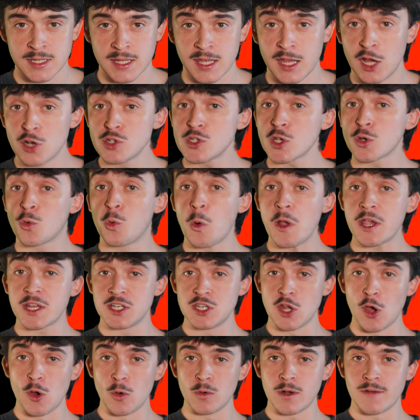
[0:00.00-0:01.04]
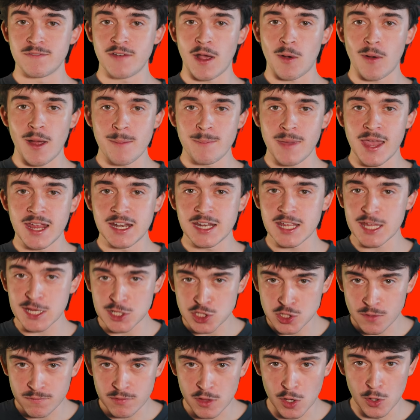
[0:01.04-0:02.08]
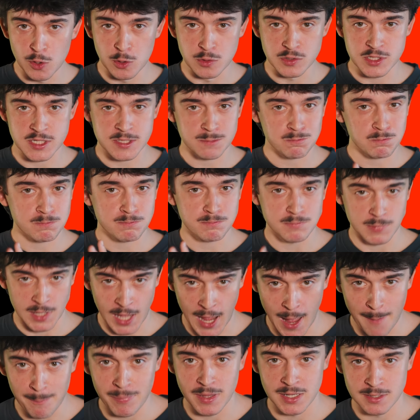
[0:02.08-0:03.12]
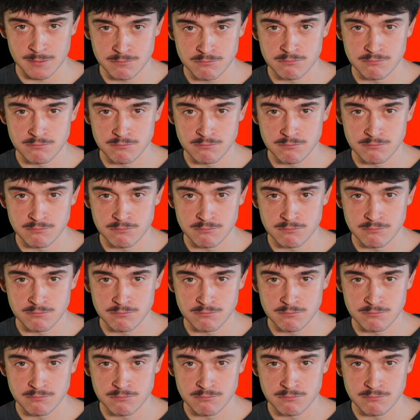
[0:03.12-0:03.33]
Here's a quick note of how I made each of those happen.